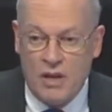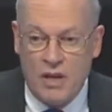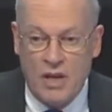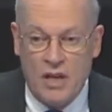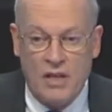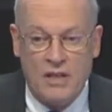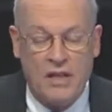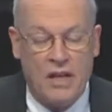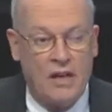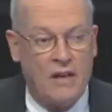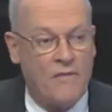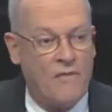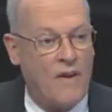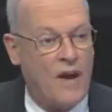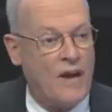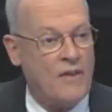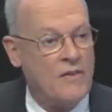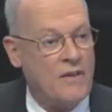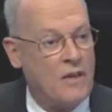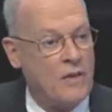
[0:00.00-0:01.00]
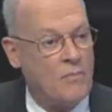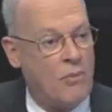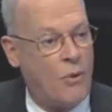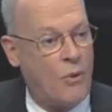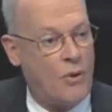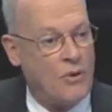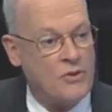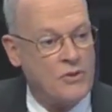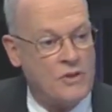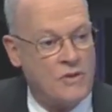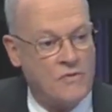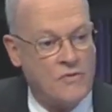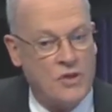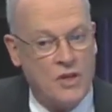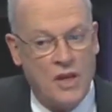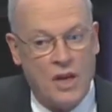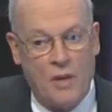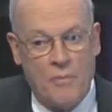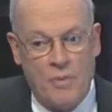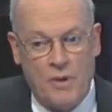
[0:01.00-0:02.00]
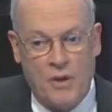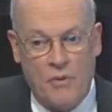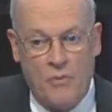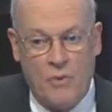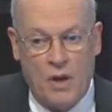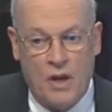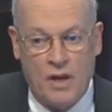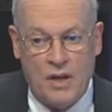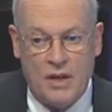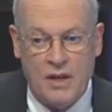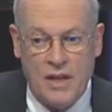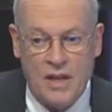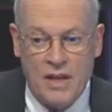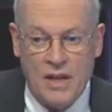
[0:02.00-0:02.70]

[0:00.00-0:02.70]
he identified the importance of GLP-1